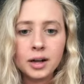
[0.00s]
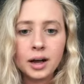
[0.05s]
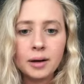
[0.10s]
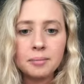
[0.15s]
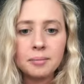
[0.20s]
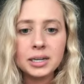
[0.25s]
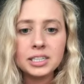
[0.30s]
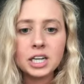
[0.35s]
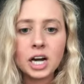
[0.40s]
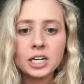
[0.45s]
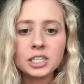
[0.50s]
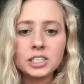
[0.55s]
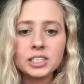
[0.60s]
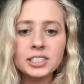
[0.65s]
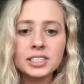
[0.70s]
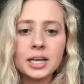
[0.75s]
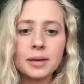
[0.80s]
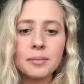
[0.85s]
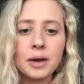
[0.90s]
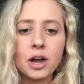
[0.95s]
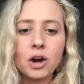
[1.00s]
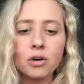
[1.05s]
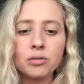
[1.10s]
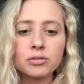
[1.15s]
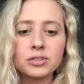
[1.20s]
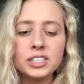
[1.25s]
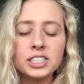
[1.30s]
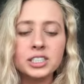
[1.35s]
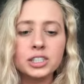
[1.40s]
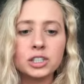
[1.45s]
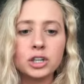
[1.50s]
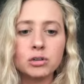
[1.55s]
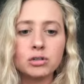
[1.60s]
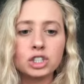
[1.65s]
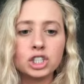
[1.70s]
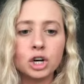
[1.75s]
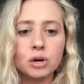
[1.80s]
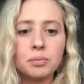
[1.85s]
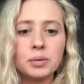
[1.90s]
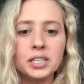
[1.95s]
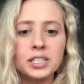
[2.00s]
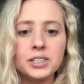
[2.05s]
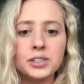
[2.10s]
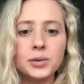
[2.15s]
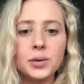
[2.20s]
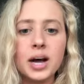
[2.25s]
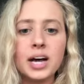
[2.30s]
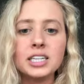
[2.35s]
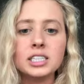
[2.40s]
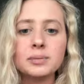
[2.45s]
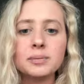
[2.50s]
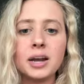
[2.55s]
my doctor said my ovaries don't show PCOS,